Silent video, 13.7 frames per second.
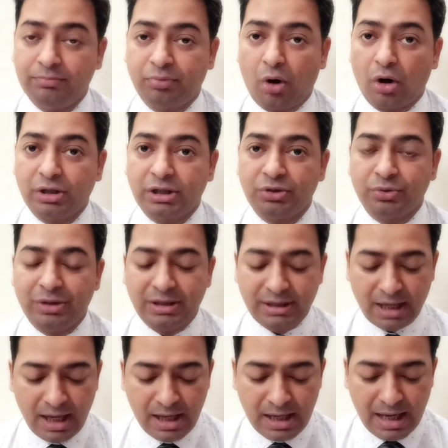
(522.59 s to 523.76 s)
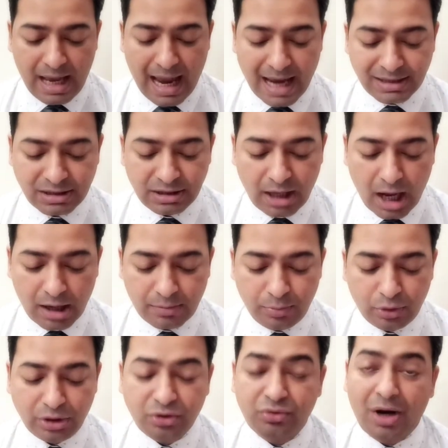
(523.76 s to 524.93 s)
brought into India at
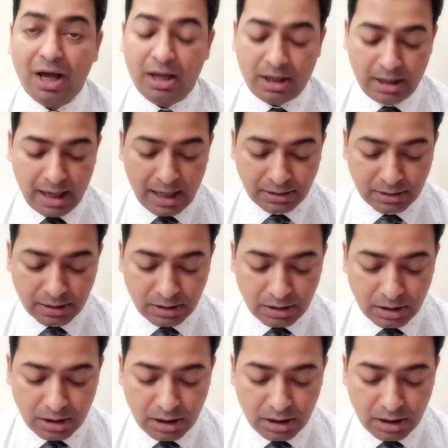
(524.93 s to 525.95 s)
Nagpur and at